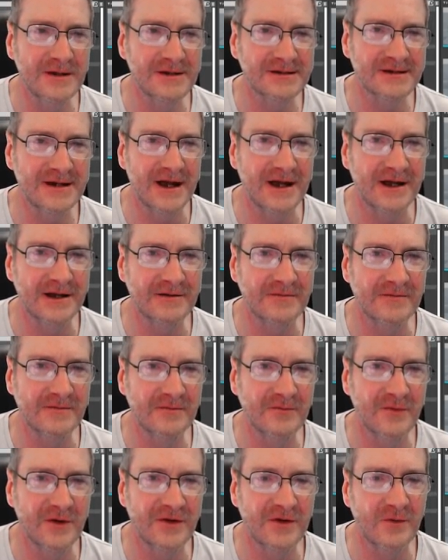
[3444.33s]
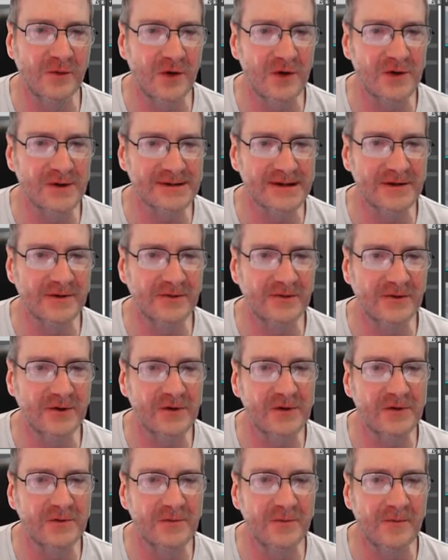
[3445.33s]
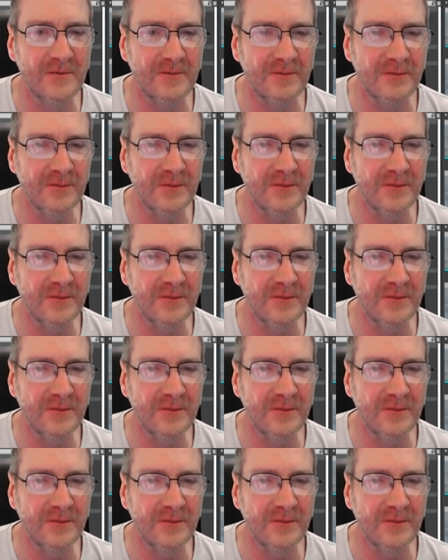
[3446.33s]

start with the walls on the floor